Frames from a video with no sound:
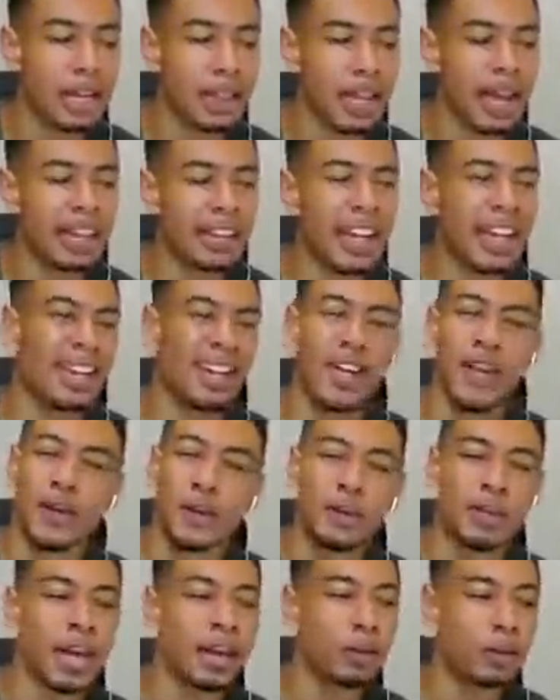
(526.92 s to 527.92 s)
They
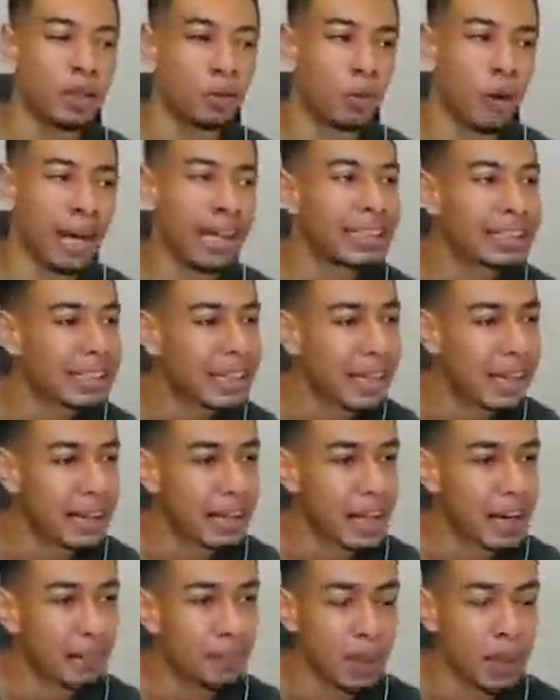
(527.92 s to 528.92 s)
knew that it was a rare
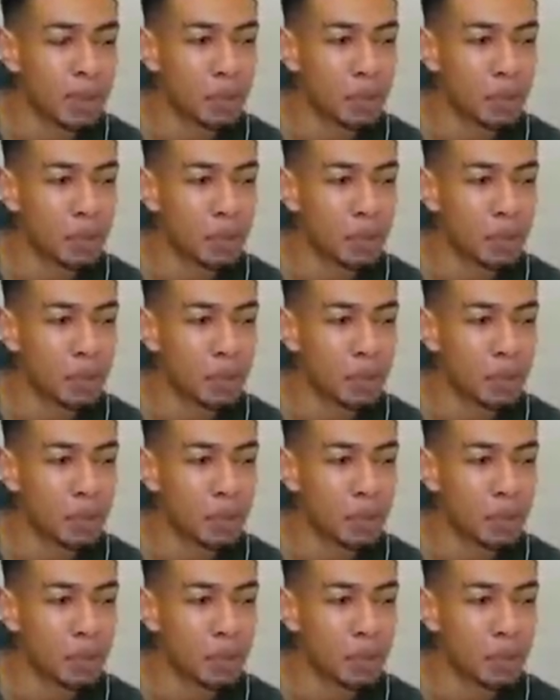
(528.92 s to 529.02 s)
skin and